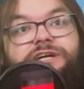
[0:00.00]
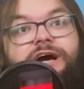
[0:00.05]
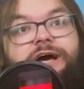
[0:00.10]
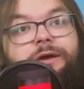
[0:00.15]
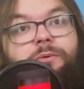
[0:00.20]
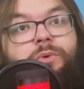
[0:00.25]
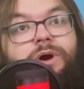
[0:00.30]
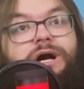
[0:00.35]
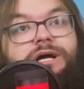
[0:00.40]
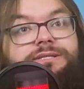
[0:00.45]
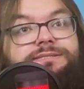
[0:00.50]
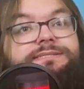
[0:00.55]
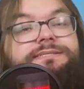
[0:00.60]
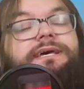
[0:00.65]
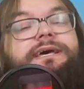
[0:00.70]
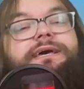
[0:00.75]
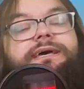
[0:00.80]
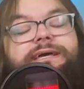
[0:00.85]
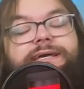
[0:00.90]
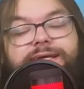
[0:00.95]
I want
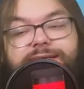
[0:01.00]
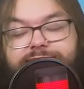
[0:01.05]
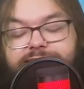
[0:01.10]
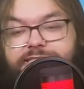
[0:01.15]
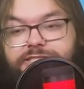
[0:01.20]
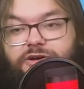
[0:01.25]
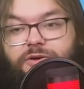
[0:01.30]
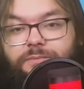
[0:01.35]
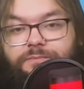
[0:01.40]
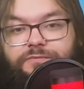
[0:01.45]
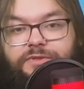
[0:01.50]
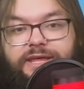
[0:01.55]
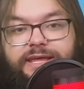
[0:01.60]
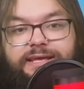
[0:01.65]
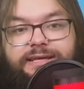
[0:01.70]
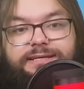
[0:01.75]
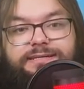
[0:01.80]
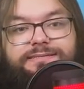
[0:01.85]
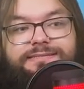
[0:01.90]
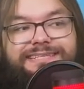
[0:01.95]
is
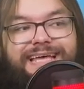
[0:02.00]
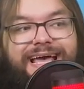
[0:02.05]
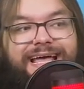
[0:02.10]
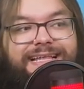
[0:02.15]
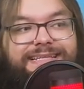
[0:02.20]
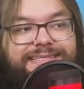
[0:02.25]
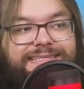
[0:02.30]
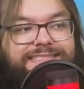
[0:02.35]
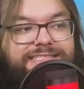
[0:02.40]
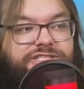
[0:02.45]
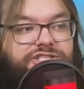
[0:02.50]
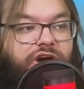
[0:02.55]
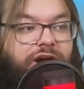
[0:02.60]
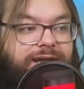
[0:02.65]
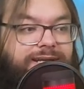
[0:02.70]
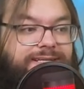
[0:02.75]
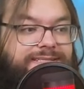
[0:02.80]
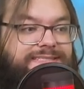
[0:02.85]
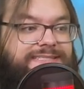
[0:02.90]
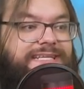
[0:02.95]
something that is
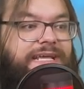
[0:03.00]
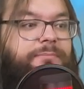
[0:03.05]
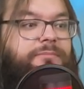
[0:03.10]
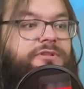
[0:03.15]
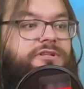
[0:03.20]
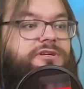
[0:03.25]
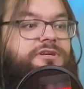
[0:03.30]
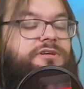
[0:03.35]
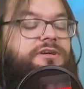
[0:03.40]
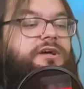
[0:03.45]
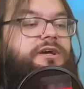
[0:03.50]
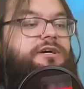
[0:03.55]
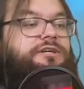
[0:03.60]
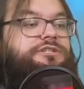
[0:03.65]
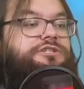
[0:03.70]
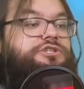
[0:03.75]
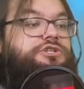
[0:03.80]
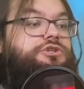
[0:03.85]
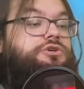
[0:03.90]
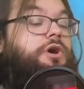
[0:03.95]
kinda similar
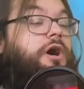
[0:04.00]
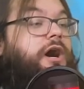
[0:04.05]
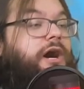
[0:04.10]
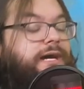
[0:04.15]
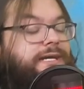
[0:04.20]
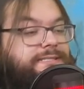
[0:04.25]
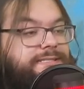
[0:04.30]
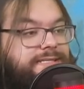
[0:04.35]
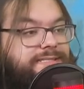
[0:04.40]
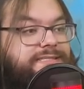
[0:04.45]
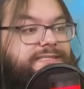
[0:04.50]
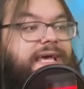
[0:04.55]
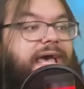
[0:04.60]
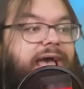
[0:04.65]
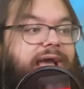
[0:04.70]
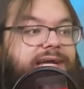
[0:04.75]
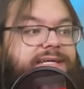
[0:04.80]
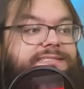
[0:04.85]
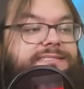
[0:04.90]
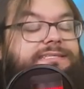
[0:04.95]
to hide
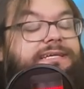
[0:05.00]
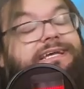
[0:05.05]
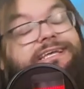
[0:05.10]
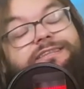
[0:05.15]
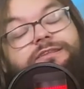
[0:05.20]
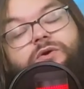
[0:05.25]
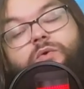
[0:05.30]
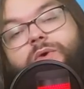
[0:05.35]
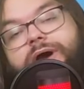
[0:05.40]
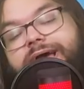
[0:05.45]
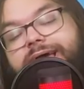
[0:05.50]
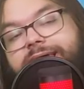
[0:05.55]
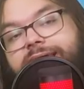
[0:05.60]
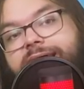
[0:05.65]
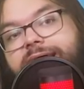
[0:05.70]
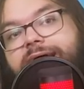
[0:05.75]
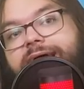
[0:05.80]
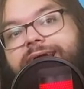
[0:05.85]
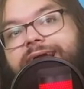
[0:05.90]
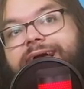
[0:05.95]
attacks, in the way
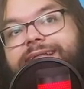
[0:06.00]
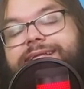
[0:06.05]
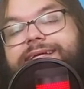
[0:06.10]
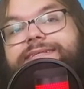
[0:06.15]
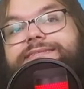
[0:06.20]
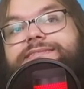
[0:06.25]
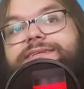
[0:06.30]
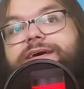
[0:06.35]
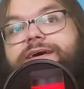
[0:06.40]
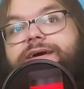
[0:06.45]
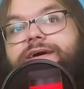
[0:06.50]
that it